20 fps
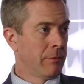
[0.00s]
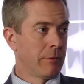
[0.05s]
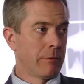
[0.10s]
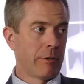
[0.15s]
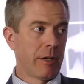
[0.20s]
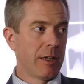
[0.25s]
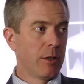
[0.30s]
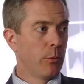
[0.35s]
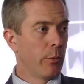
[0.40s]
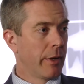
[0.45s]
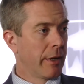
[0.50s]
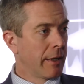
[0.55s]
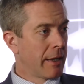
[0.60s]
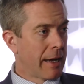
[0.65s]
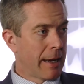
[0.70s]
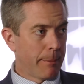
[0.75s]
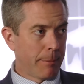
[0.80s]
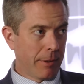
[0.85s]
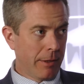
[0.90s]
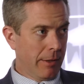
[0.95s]
right-wing
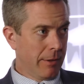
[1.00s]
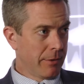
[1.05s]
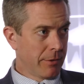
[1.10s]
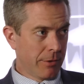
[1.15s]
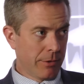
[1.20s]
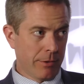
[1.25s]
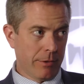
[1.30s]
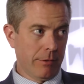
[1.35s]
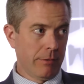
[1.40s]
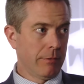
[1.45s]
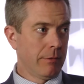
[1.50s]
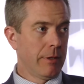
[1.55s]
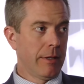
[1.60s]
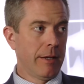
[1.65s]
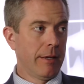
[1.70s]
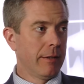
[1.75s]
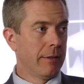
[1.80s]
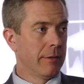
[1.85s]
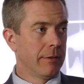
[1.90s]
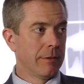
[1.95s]
capitalist,
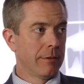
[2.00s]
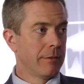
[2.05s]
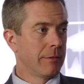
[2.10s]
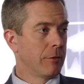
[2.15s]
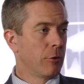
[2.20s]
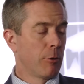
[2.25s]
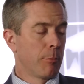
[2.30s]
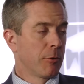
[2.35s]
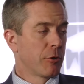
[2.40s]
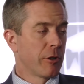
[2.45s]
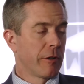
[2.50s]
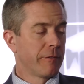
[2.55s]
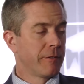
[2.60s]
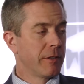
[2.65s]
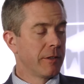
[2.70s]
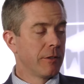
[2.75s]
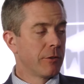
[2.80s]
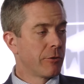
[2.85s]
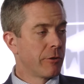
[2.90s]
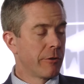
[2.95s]
and Gorbachev
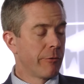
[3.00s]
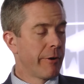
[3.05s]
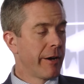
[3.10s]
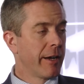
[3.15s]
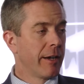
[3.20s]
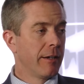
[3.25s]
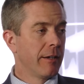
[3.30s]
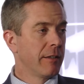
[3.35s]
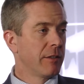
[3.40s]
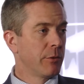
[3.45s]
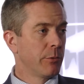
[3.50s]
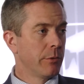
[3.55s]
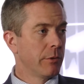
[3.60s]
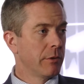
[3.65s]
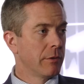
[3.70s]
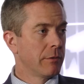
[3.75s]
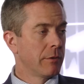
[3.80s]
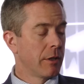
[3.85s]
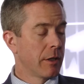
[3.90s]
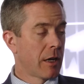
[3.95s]
didn't turn Reagan
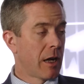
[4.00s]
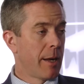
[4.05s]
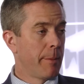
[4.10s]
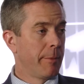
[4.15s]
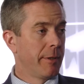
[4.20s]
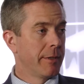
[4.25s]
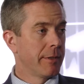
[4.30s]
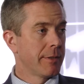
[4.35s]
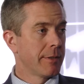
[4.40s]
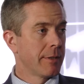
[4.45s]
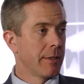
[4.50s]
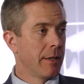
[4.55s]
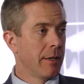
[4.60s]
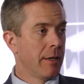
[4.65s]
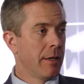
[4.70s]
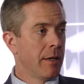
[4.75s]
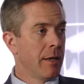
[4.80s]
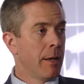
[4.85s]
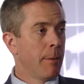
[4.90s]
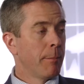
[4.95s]
into a communist.
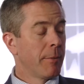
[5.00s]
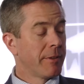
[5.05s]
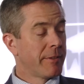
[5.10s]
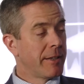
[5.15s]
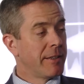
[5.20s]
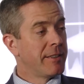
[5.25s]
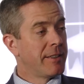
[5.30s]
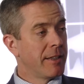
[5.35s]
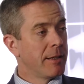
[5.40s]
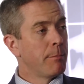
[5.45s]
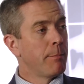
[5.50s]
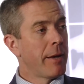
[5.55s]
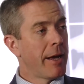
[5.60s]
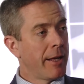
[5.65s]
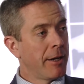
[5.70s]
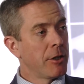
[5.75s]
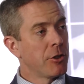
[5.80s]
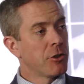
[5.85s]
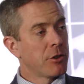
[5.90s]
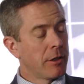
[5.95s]
But they did
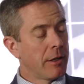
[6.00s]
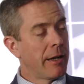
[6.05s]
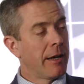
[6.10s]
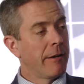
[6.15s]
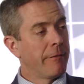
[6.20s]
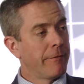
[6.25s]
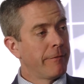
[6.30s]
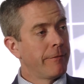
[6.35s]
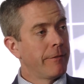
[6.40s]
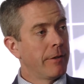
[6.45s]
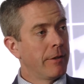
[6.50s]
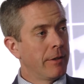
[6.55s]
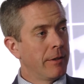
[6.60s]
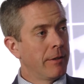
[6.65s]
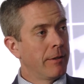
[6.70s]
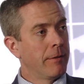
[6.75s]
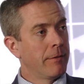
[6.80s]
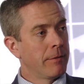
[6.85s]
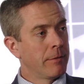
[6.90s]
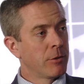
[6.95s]
manage to have
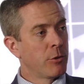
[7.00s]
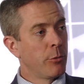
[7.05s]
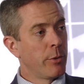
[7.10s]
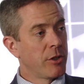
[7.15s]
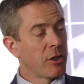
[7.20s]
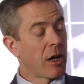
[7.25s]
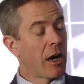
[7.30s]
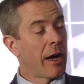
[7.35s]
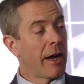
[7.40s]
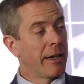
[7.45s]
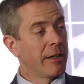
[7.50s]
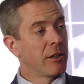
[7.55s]
to reach a high